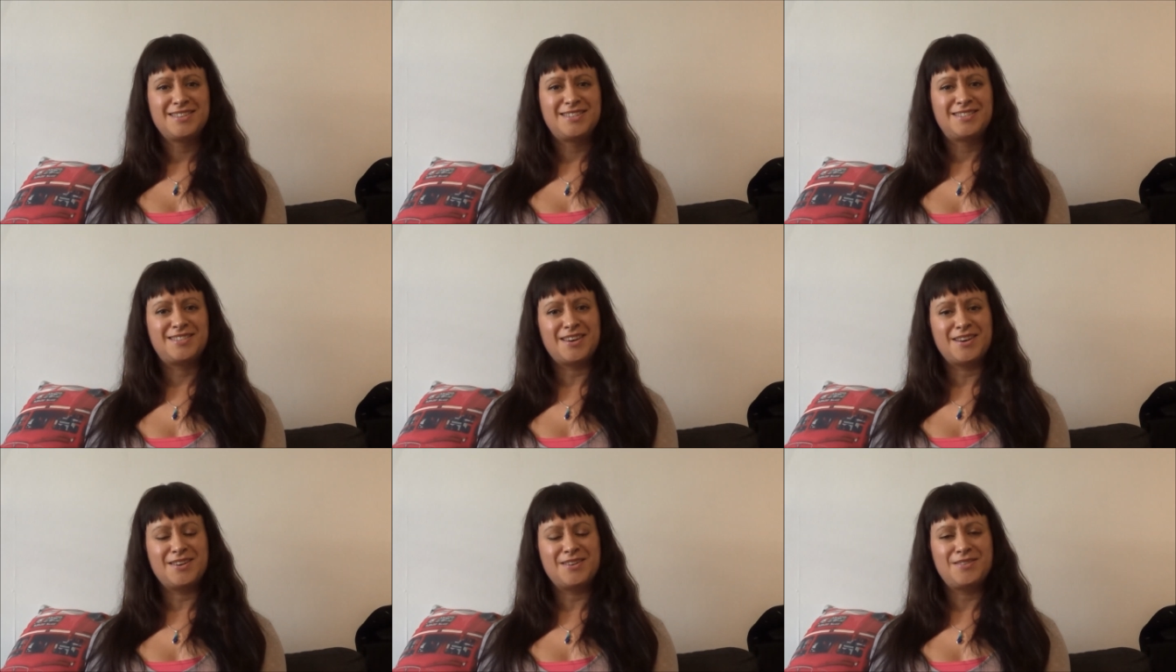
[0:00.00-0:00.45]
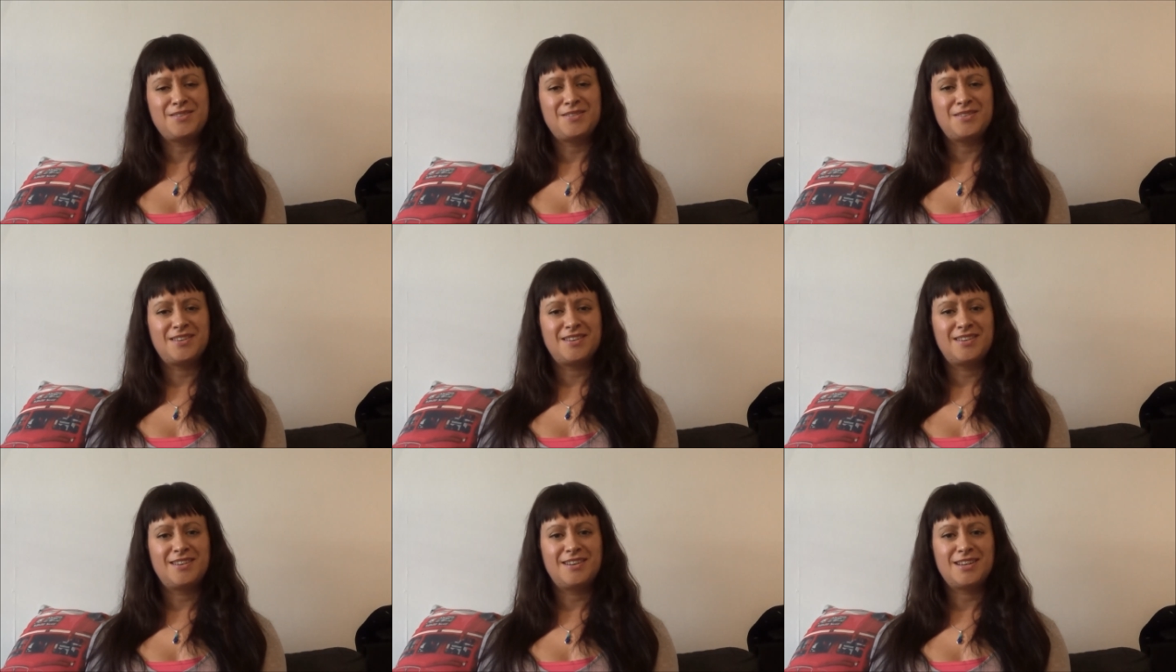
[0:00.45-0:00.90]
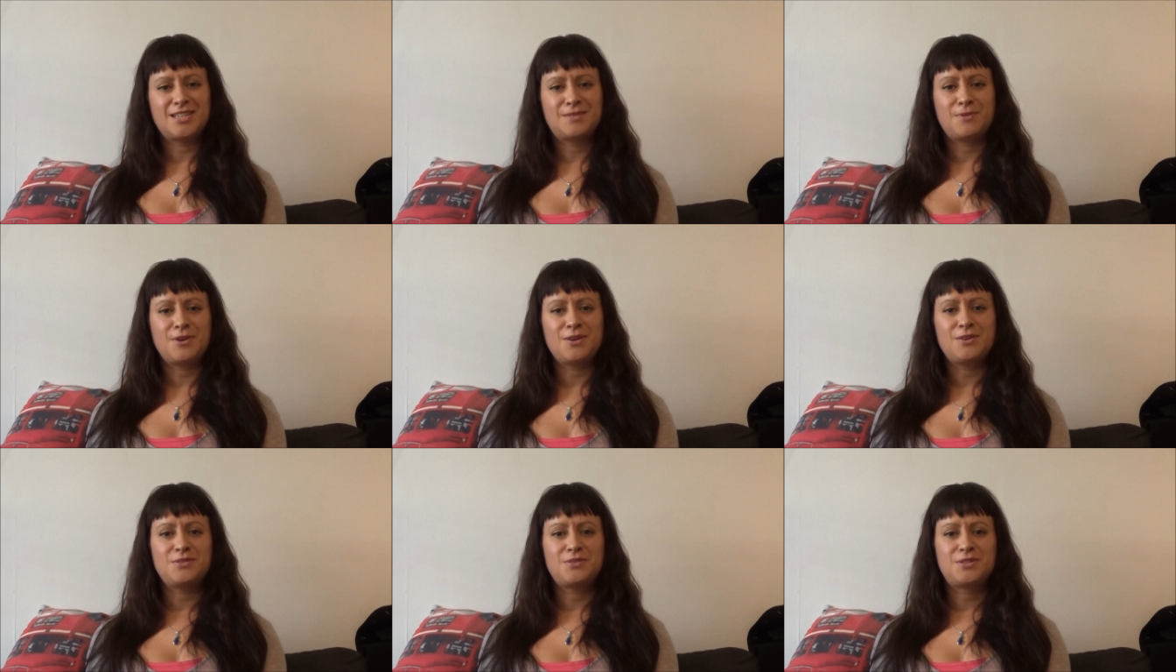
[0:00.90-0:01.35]
so I
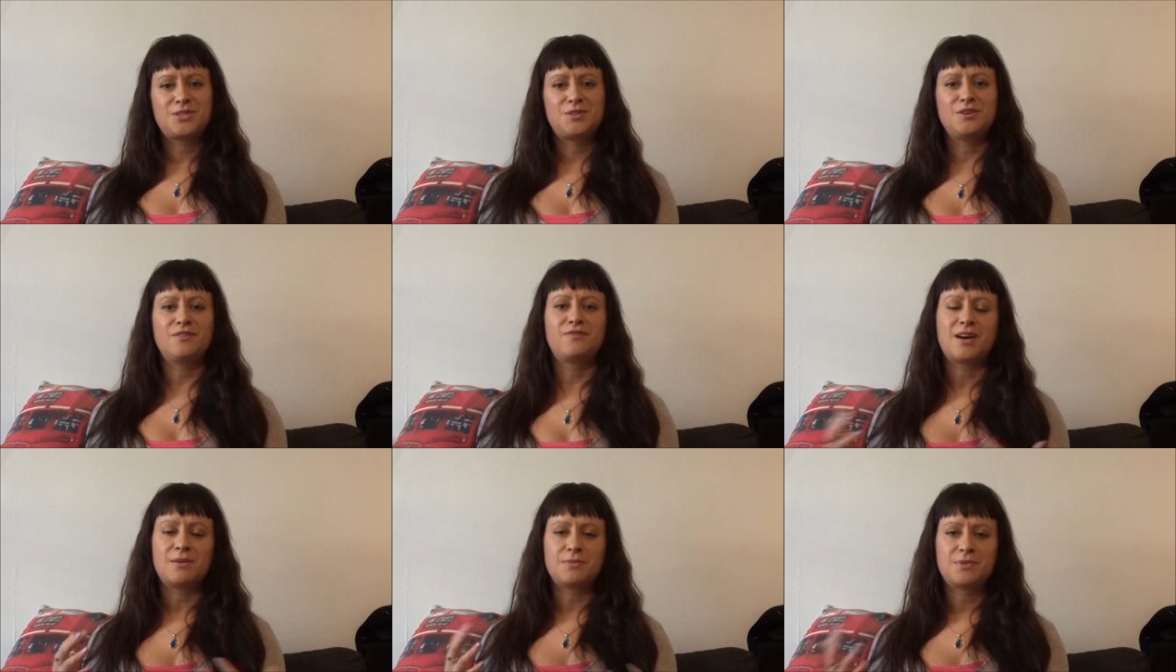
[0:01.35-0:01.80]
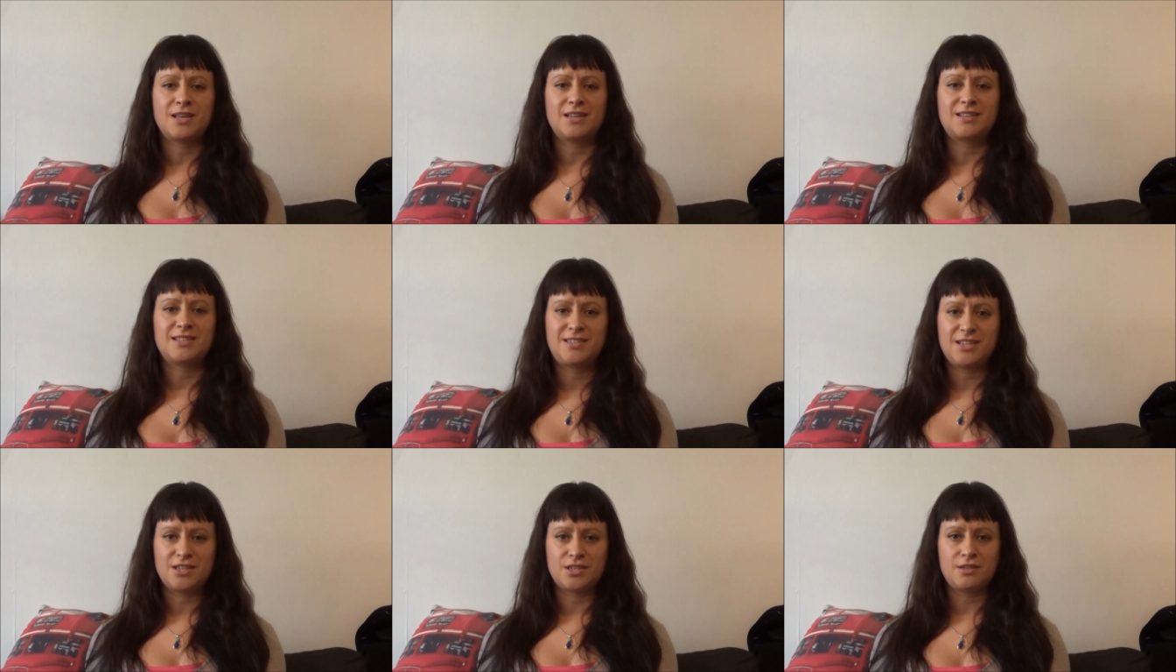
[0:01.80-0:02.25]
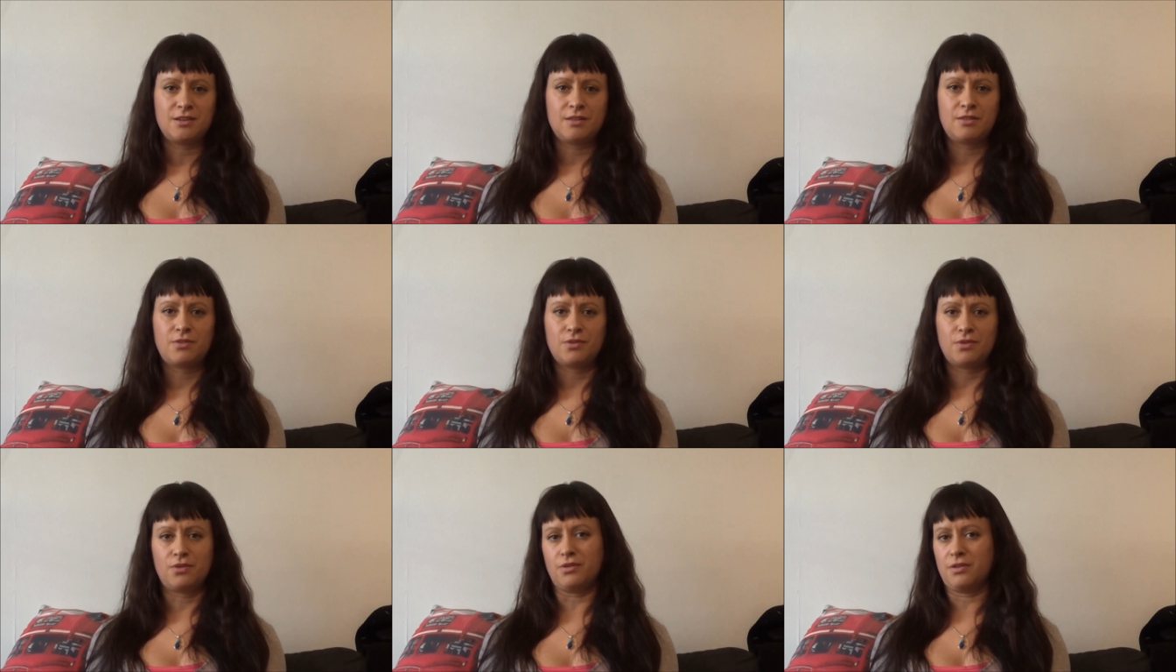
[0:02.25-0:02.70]
suppose to have come to that decision
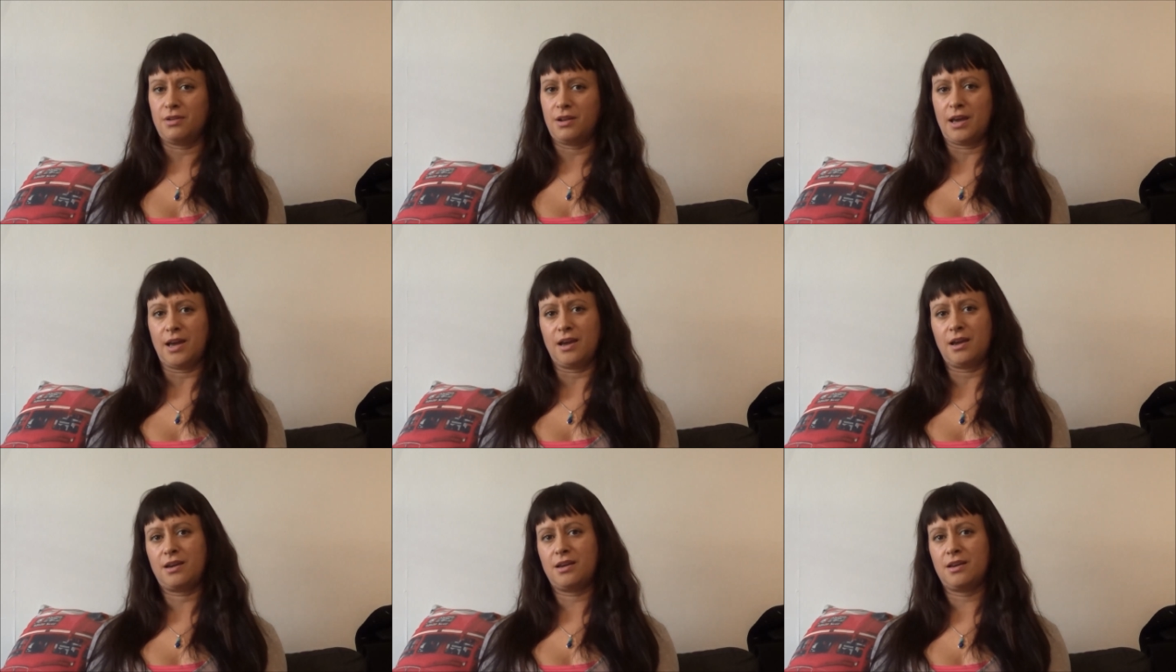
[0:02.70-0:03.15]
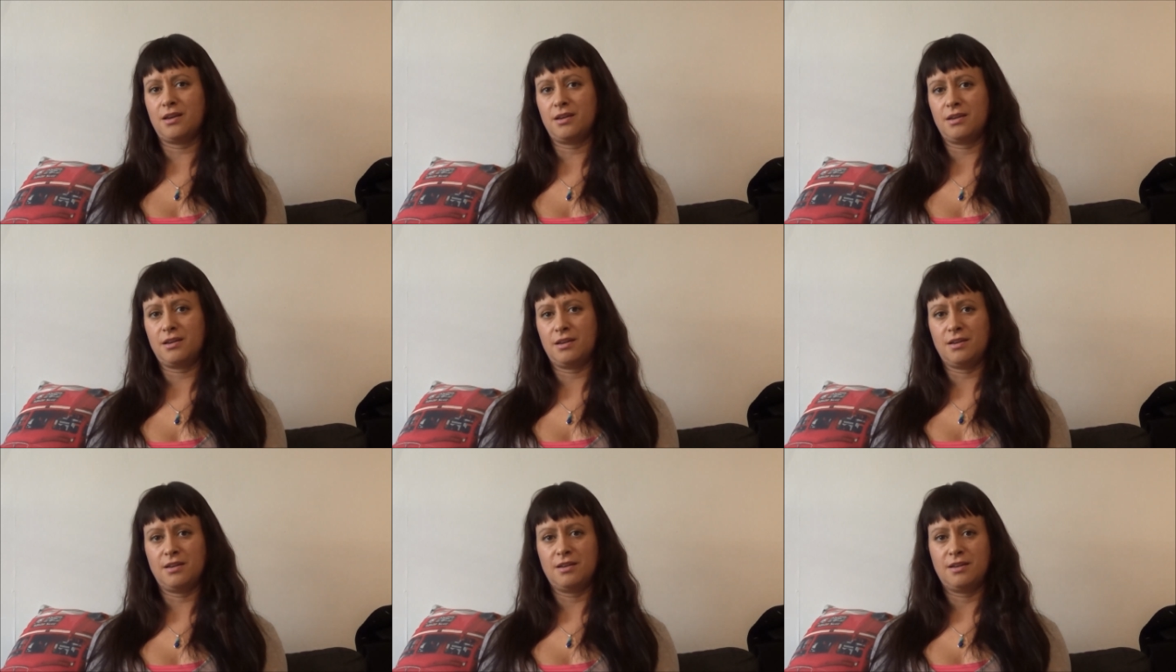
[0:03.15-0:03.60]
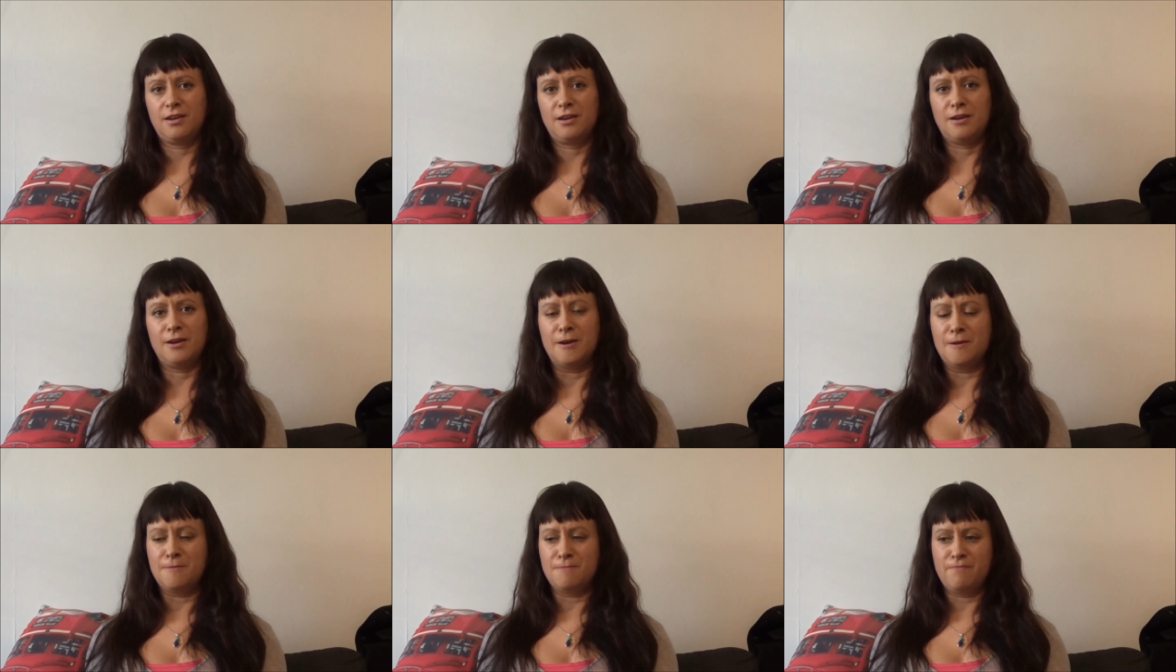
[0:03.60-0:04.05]
and thought like,
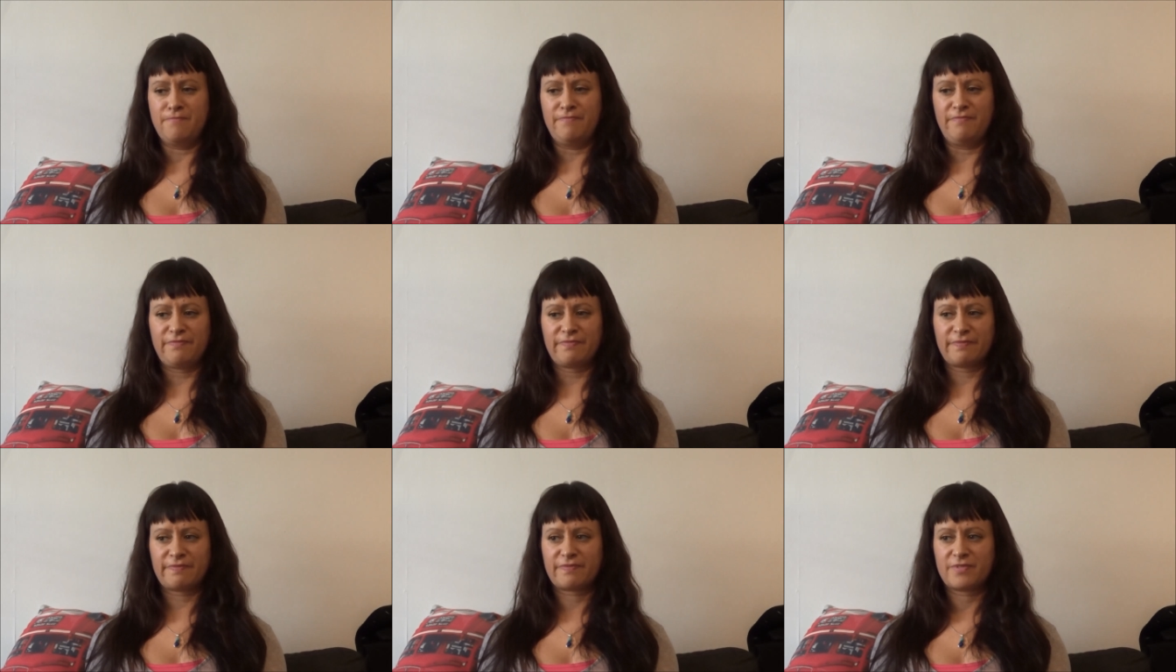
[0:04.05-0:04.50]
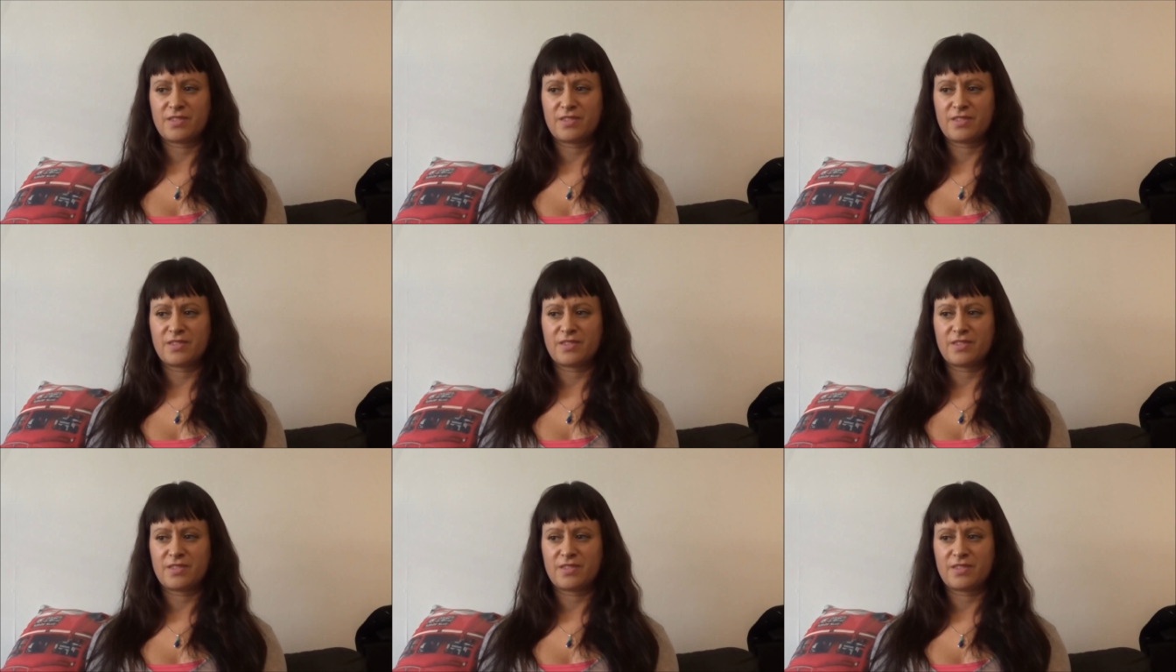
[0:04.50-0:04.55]
um,